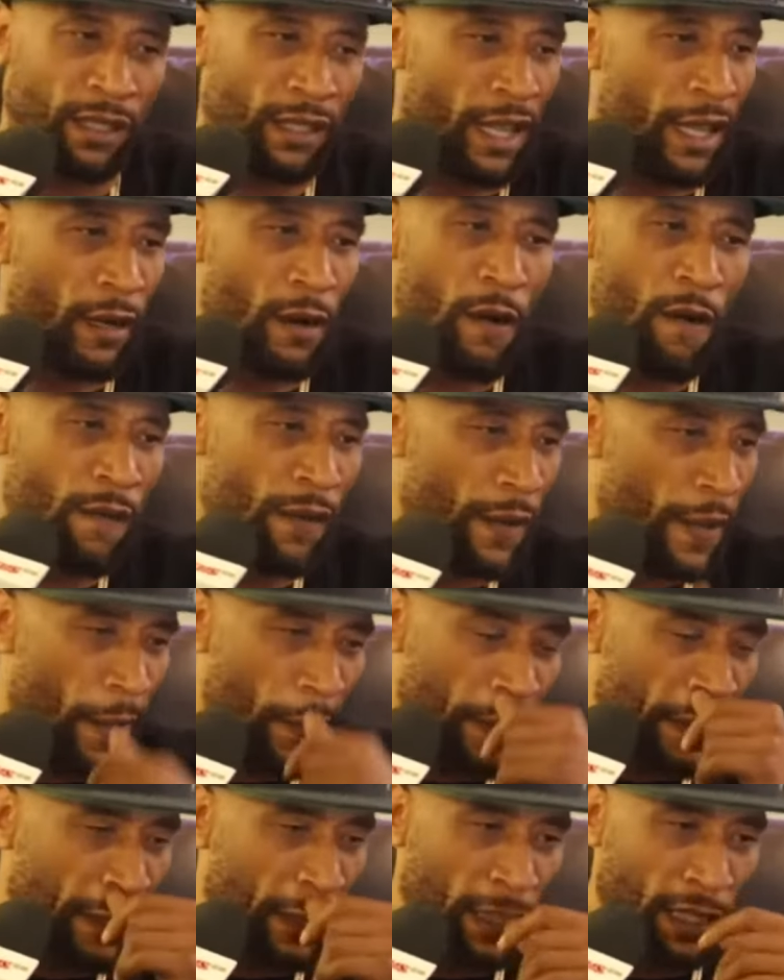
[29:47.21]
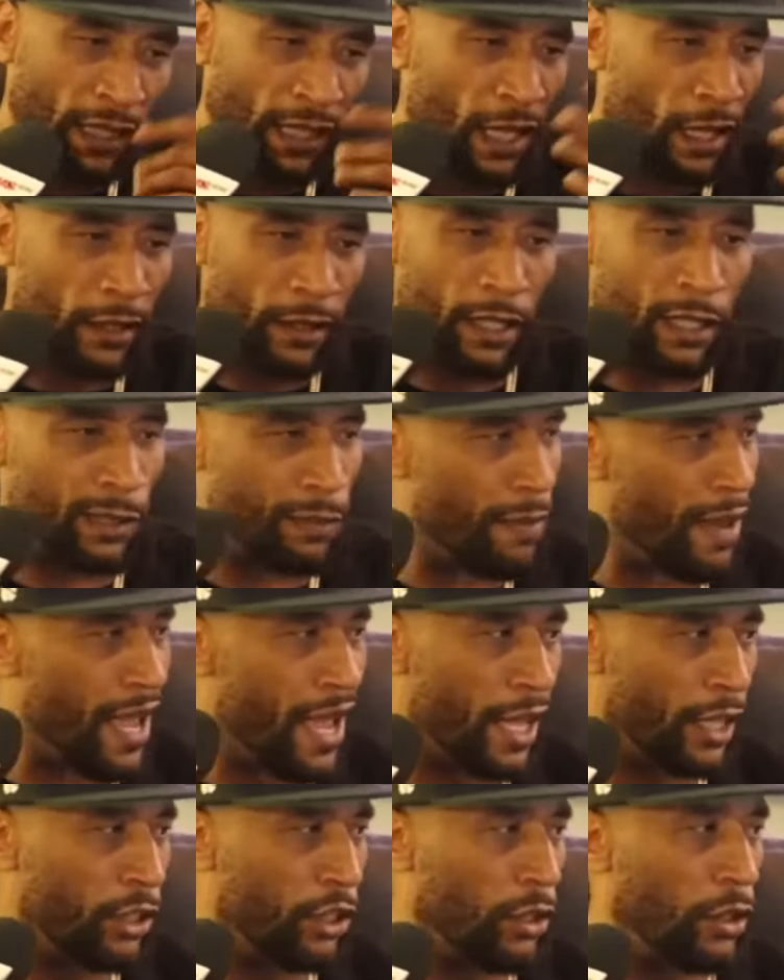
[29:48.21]
stayed over, yo, he's just telling us
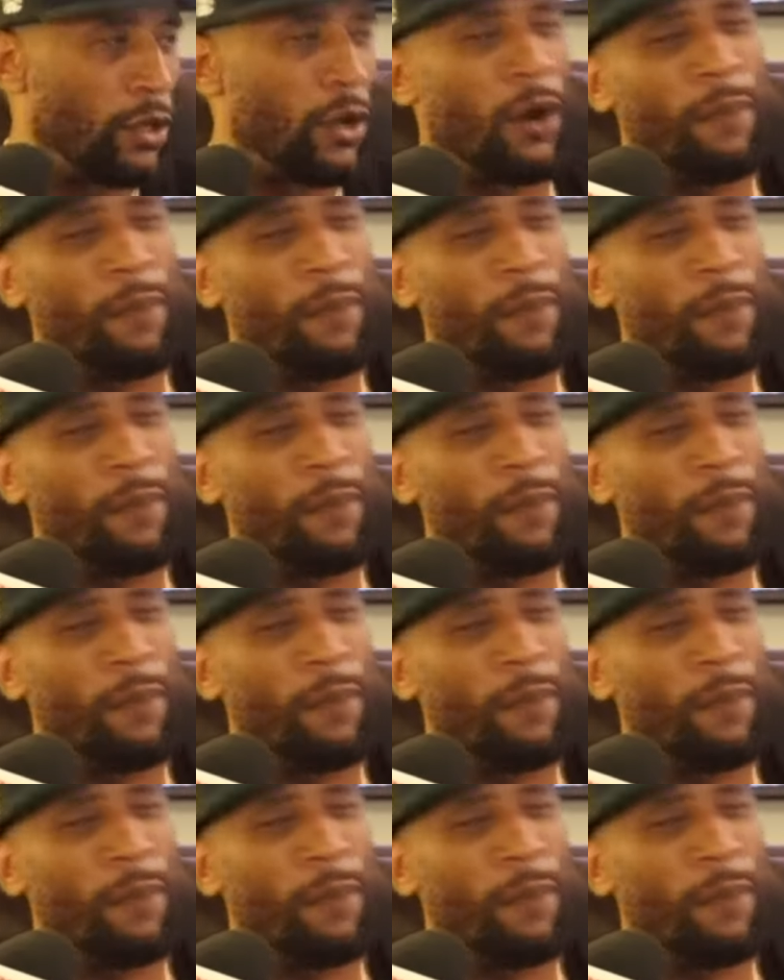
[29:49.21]
mad shit.